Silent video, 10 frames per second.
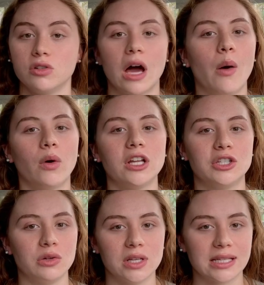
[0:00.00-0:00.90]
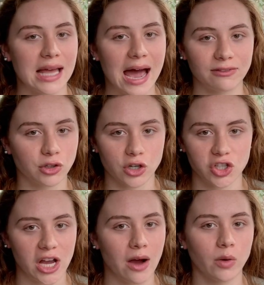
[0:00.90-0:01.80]
not want to do this after a
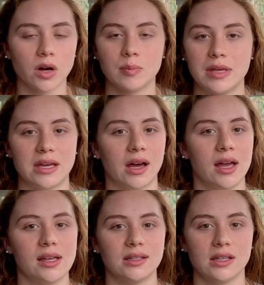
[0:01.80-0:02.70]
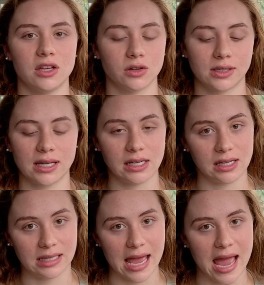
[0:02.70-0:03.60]
shower, because your skin
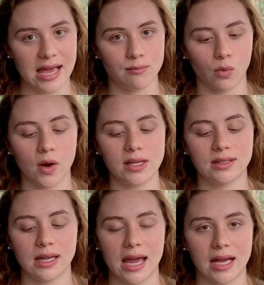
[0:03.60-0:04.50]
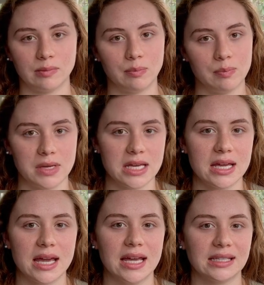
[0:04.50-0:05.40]
is A, moist, and
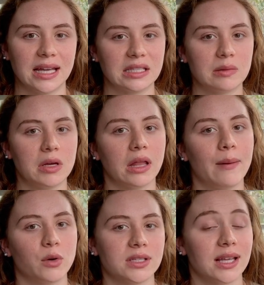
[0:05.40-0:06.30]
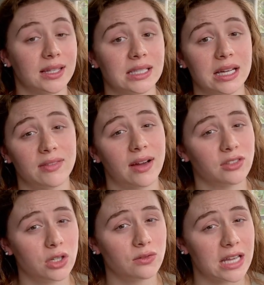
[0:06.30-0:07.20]
B, it tends to be a lot more sensitive
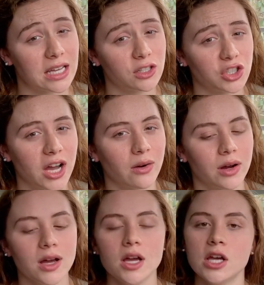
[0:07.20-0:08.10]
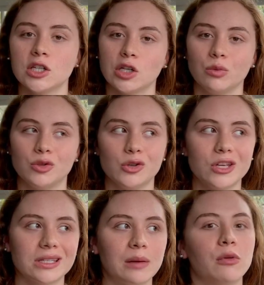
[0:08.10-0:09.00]
after you've taken a shower. So do
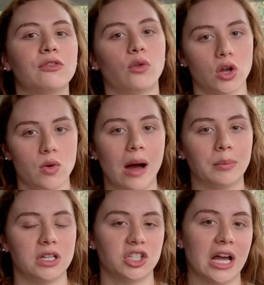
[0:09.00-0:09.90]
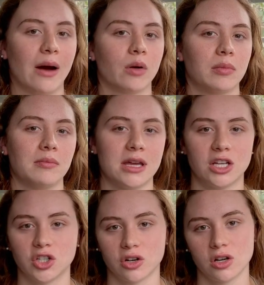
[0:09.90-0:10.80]
this like before you hop in the shower, but make
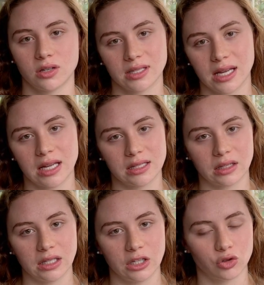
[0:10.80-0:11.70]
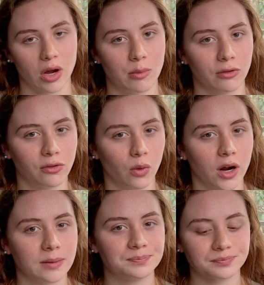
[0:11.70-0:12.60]
sure your skin is clean and dry
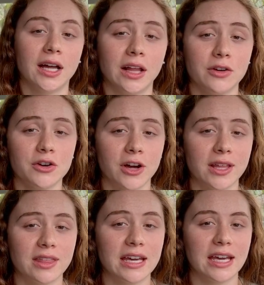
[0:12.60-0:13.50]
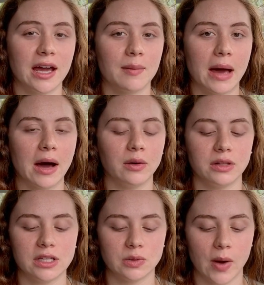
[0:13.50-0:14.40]
before. Another great thing about
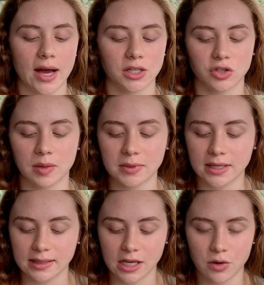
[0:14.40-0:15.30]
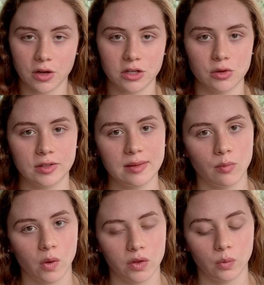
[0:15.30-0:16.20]
these wax strips is that you can use them
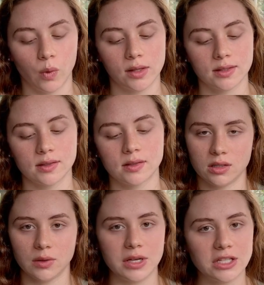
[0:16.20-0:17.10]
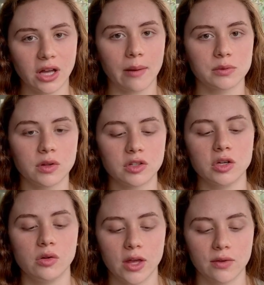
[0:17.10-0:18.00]
more than once. So each comes with
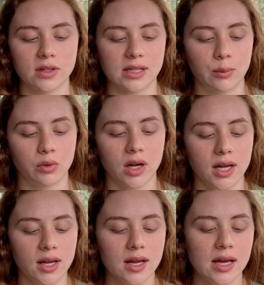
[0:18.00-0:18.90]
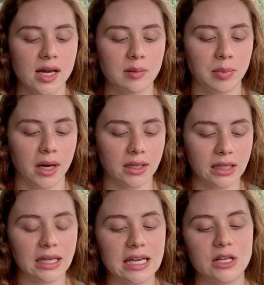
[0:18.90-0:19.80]
2 that you have to separate, but
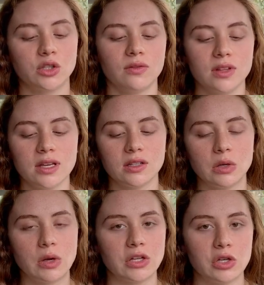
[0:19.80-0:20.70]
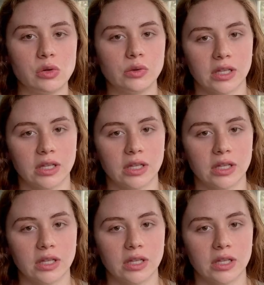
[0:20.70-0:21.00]
like each of these you can use